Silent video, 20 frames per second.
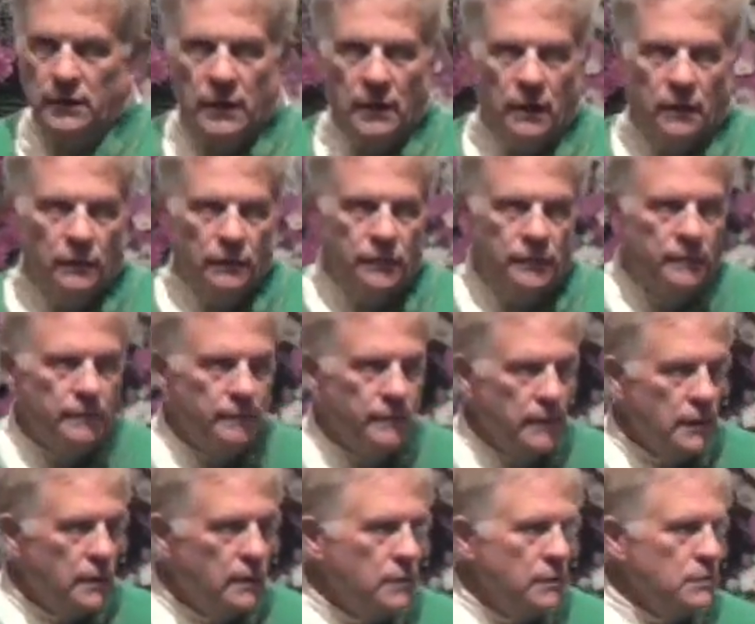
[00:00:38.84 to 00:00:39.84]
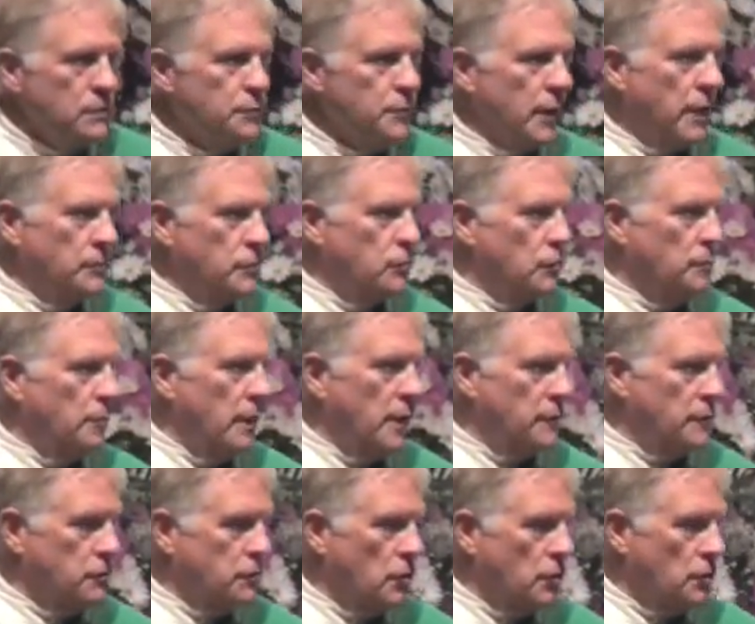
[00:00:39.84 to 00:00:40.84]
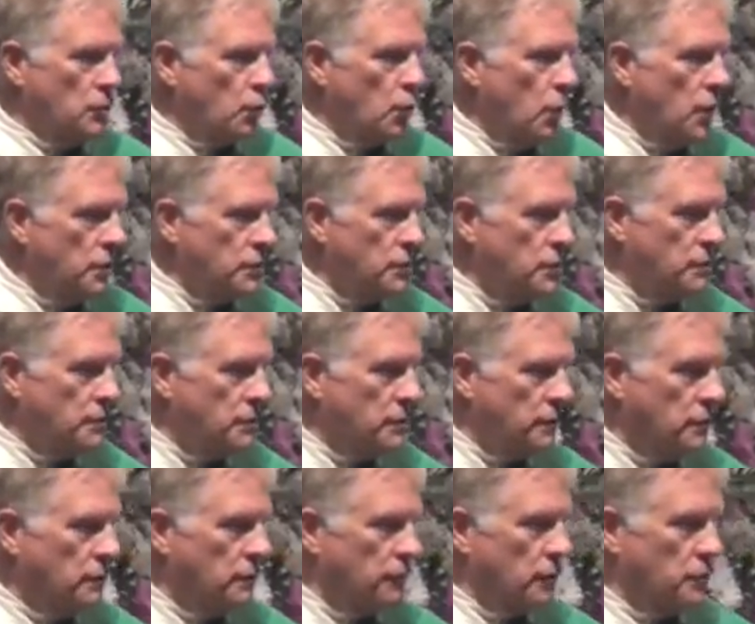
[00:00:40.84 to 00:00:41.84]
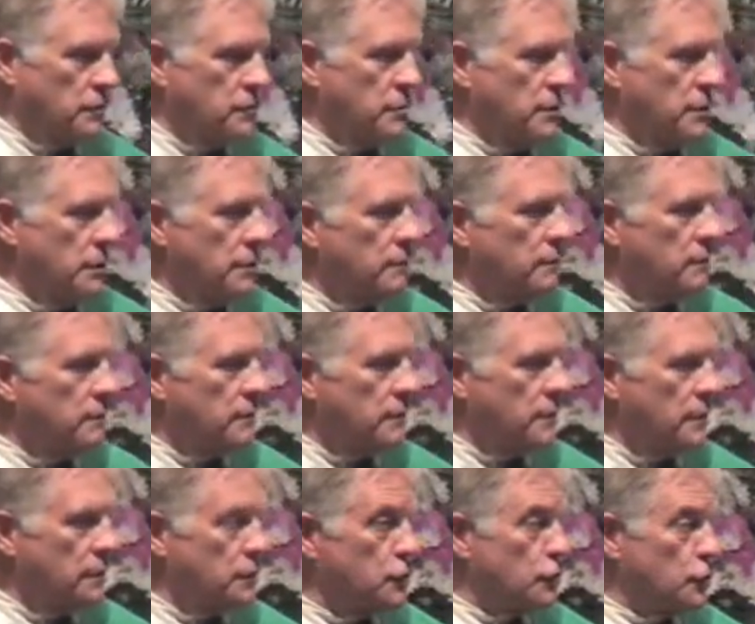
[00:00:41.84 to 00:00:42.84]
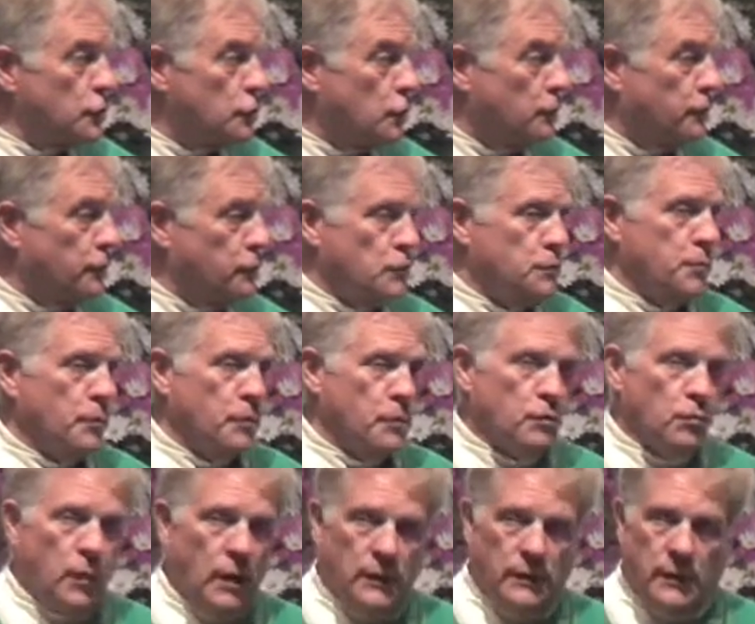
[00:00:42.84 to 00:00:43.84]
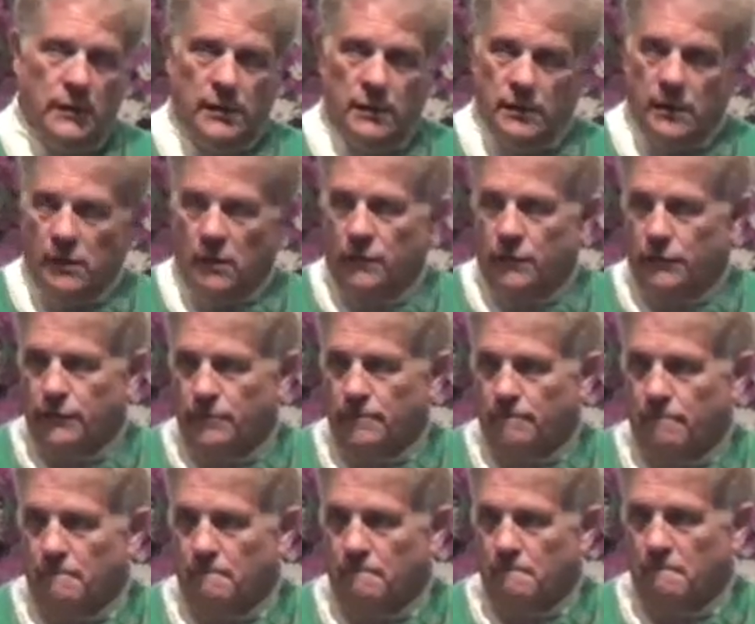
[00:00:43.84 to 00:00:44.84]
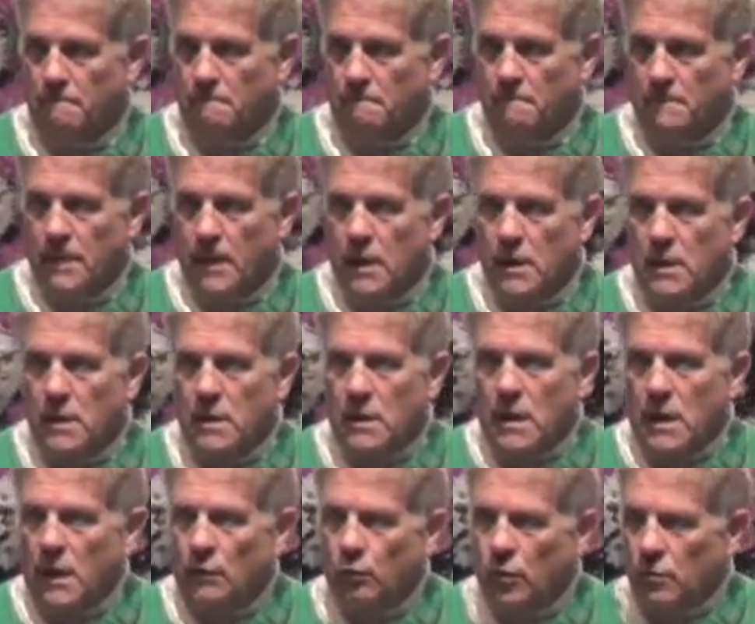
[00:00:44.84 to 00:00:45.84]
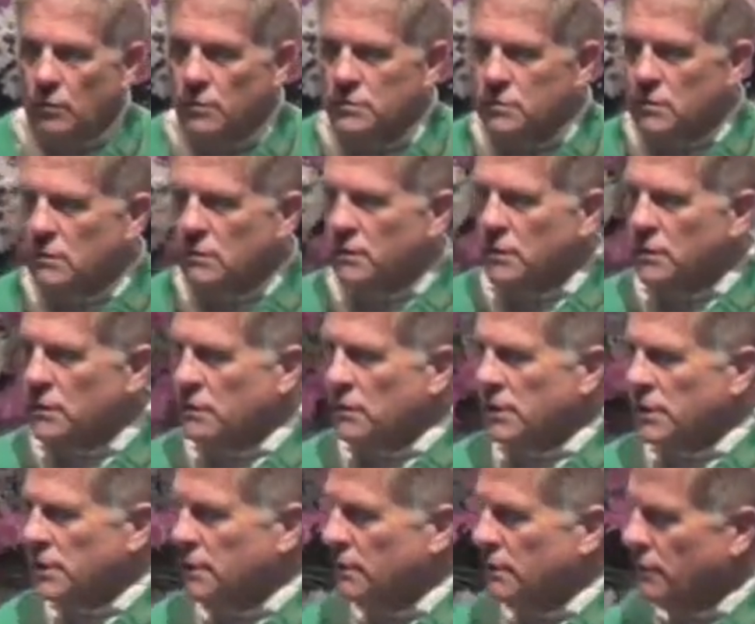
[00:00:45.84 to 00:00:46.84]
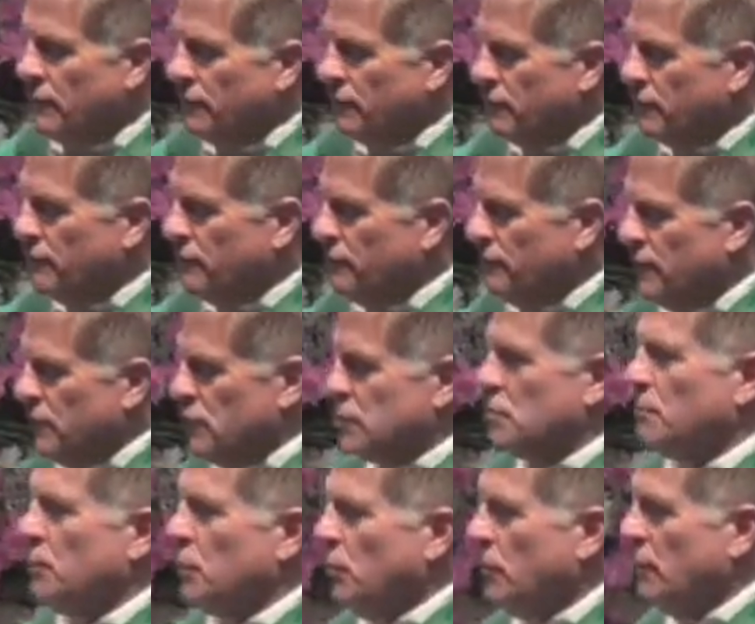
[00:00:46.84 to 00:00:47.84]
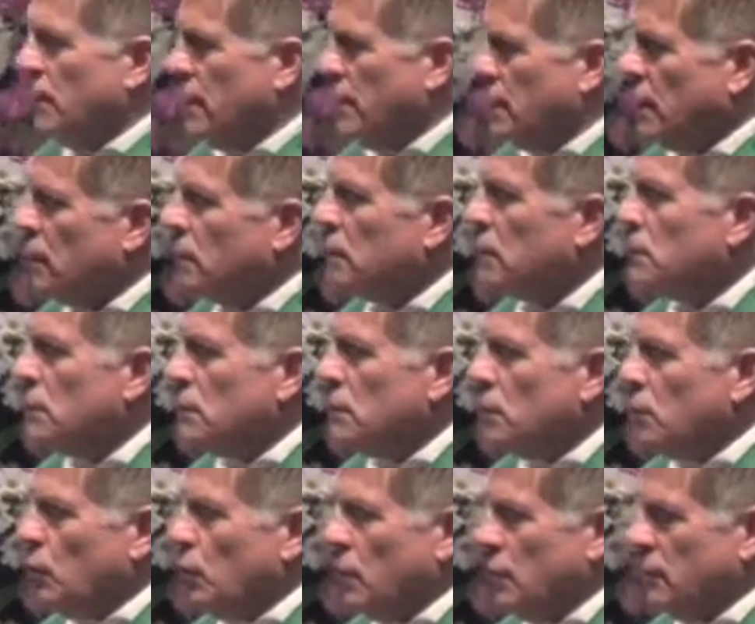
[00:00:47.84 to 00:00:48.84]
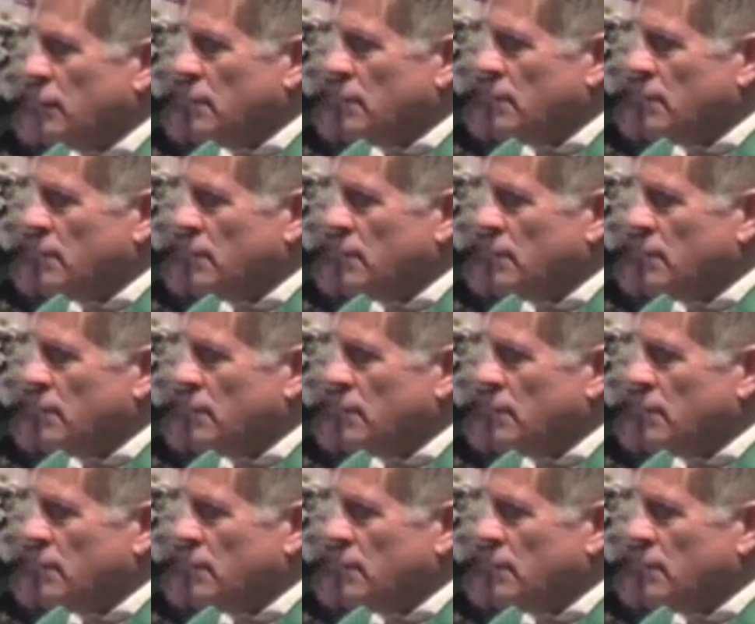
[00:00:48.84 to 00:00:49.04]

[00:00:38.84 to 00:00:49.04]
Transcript: and health, sponsored by the George Washington University Institute for Spirituality and Health. And what was clearly visible there were